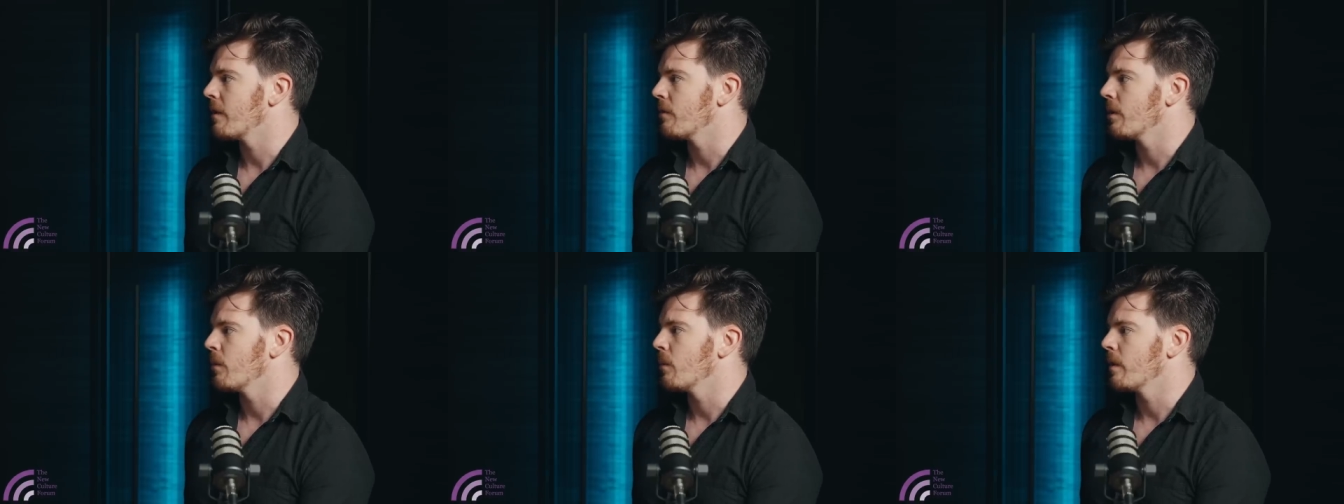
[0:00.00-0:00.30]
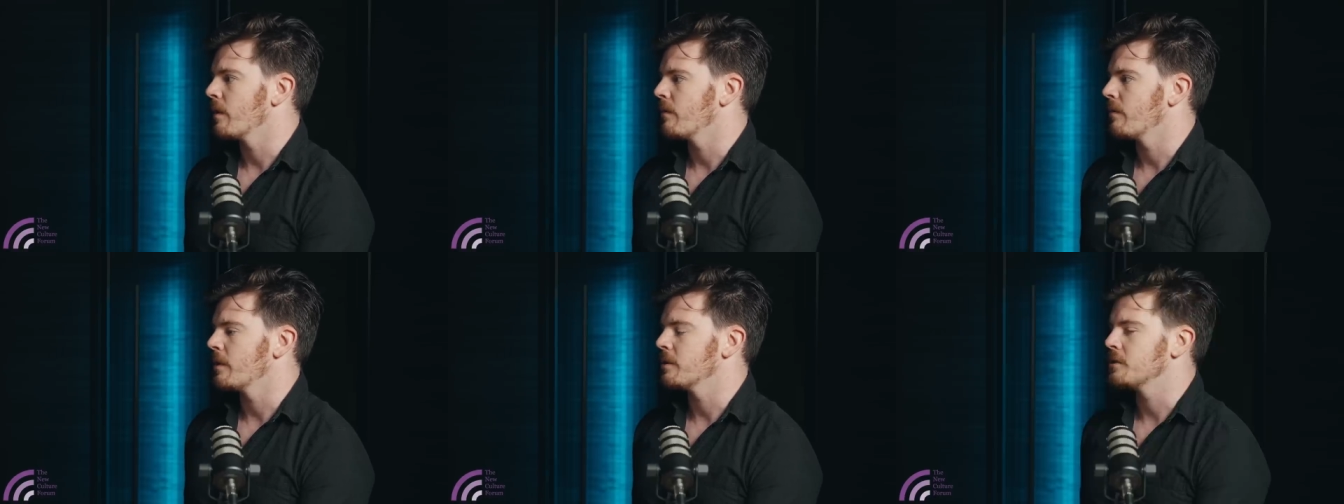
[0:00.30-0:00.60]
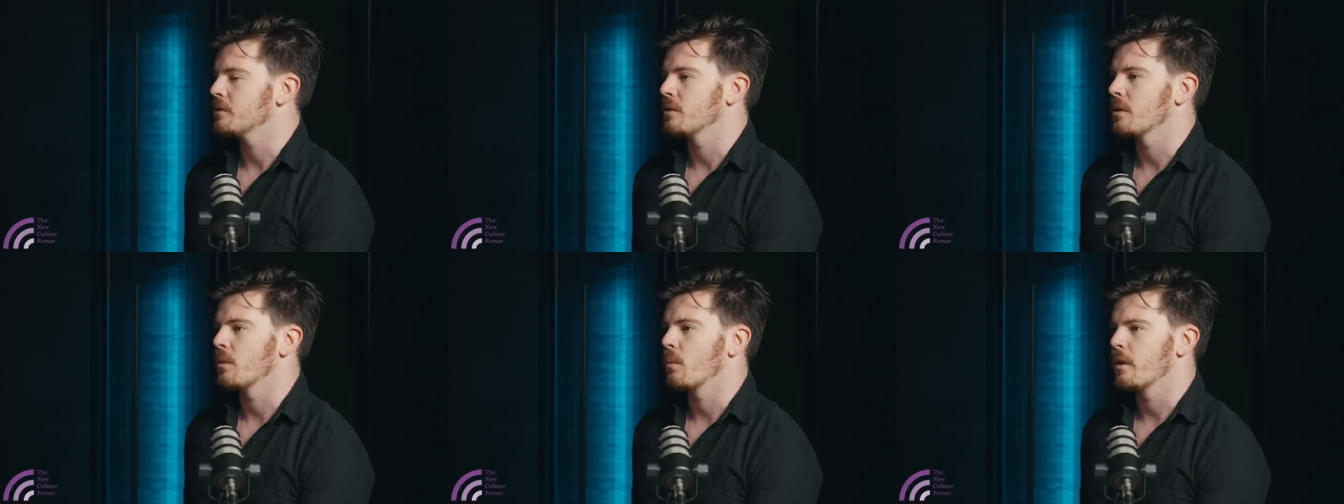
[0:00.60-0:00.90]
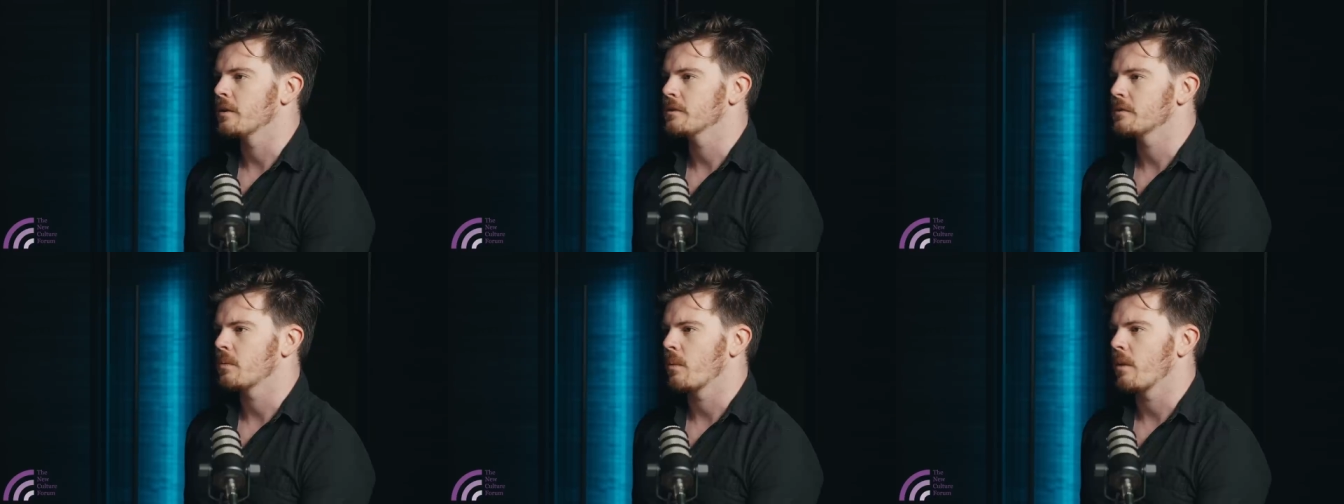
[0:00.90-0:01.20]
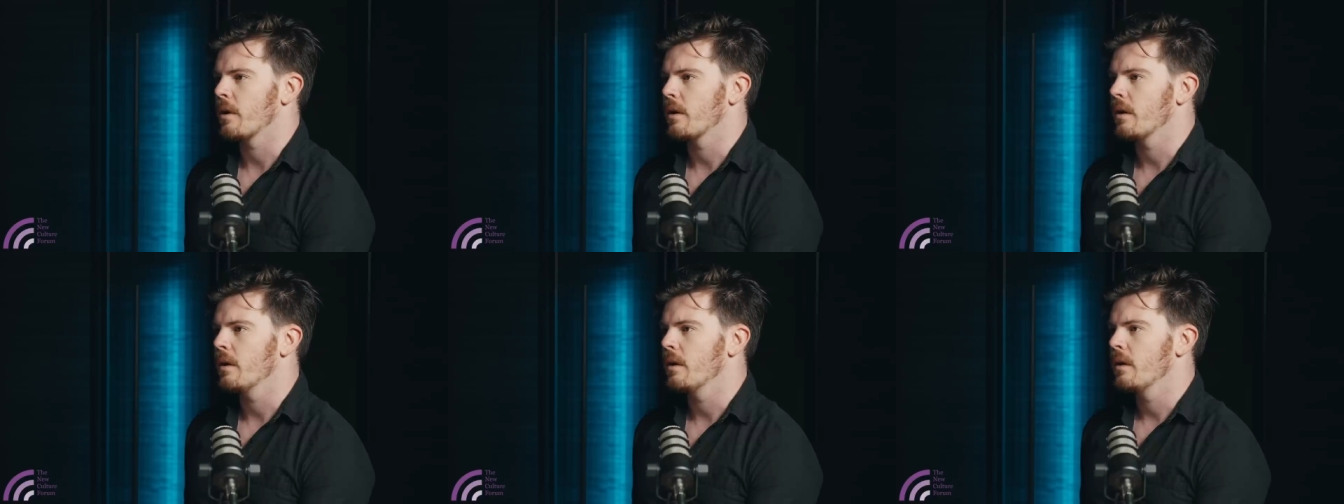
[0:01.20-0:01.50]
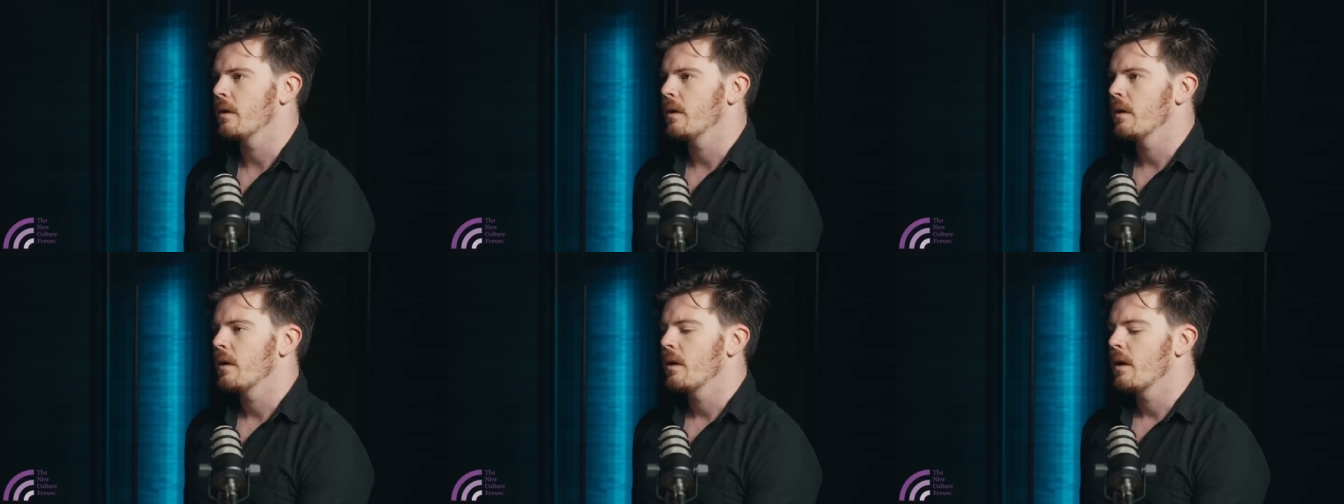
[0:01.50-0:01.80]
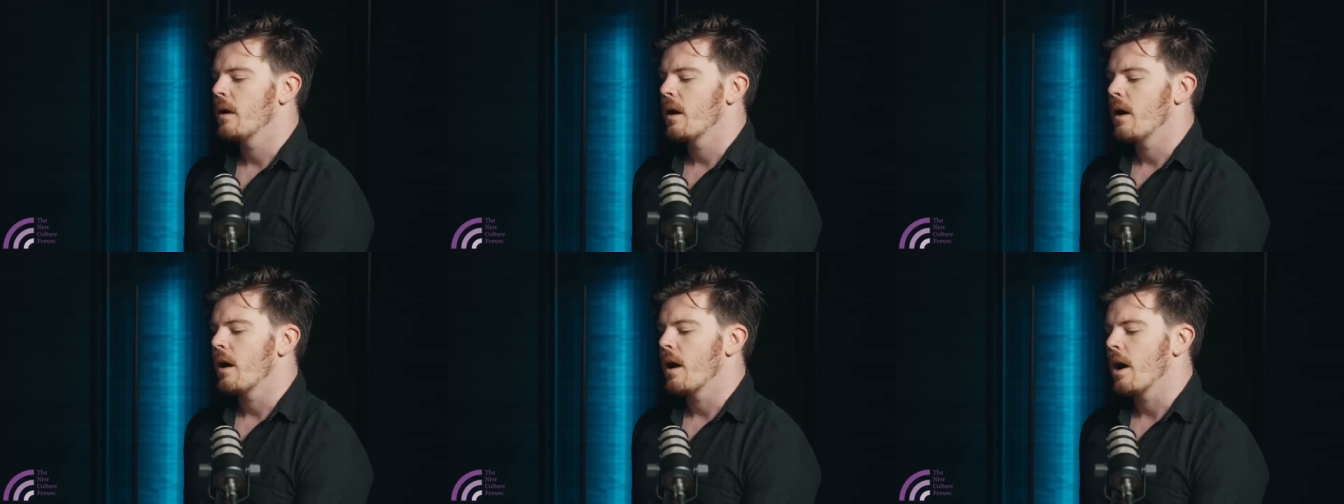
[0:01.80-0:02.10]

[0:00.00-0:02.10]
everyone eventually was one, mm-hmm.